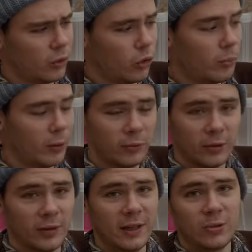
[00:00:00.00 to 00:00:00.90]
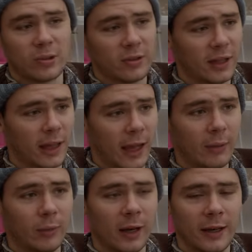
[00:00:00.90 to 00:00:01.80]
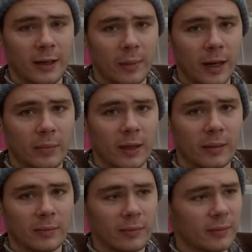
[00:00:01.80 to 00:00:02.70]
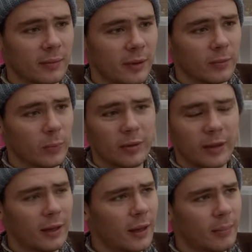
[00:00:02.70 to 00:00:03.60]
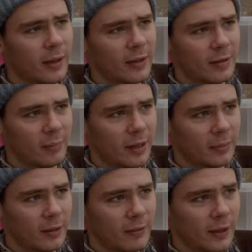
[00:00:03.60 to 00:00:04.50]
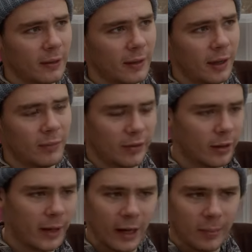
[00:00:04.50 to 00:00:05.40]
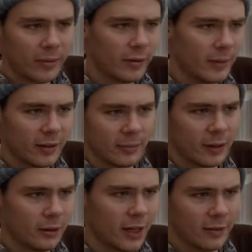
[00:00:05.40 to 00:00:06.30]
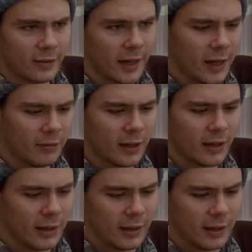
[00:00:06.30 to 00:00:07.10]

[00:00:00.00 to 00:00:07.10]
almost just interesting how it will end up happening. I suppose it makes me feel, every time it happens, it makes me a lot less scared of it.